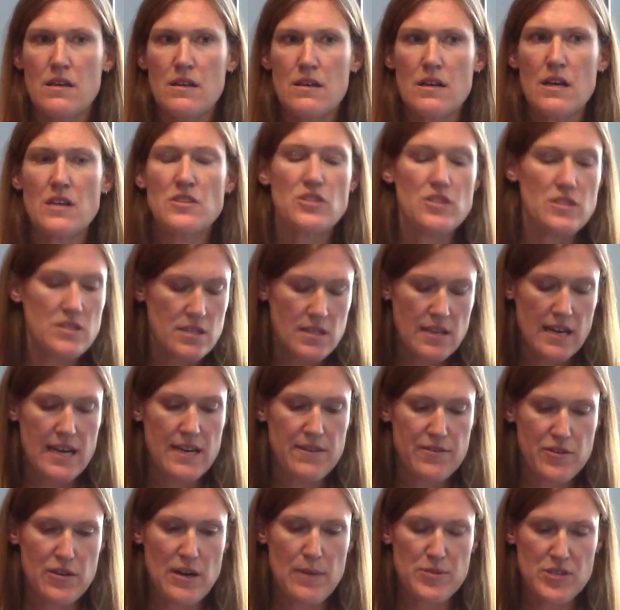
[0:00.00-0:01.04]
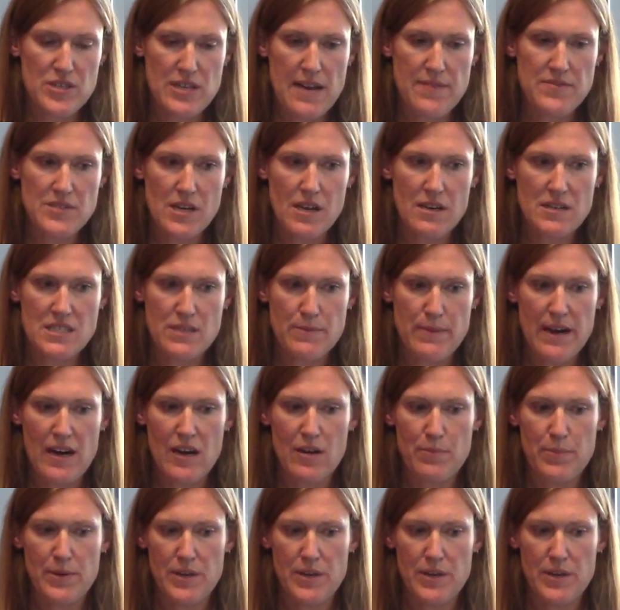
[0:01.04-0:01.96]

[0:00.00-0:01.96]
not just the kind of corruption I've talked about,